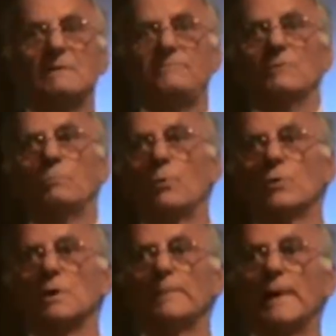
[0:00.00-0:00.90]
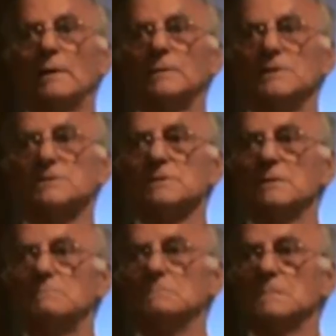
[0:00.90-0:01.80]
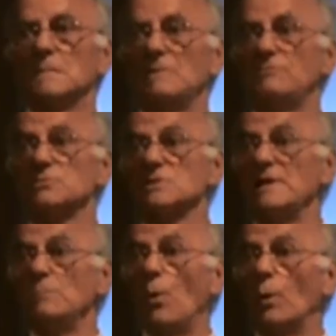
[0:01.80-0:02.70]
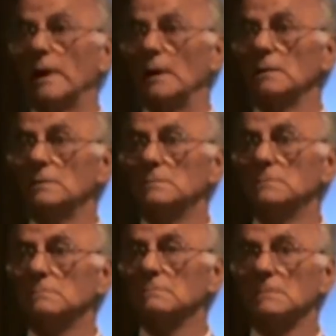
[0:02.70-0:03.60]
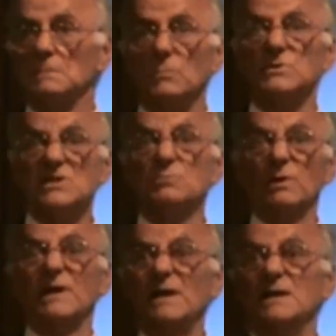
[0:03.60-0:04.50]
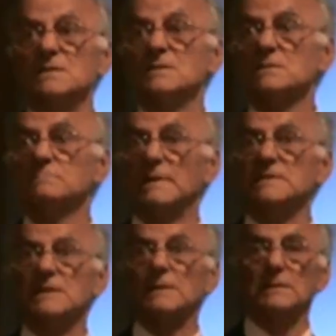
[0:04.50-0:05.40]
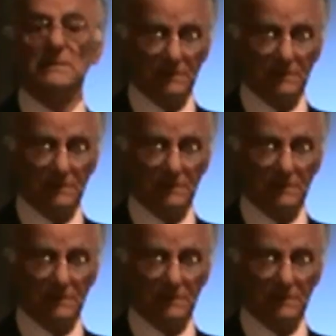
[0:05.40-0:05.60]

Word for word: if you're walking about, in, if you're sleepwalking, which is what it is, basically.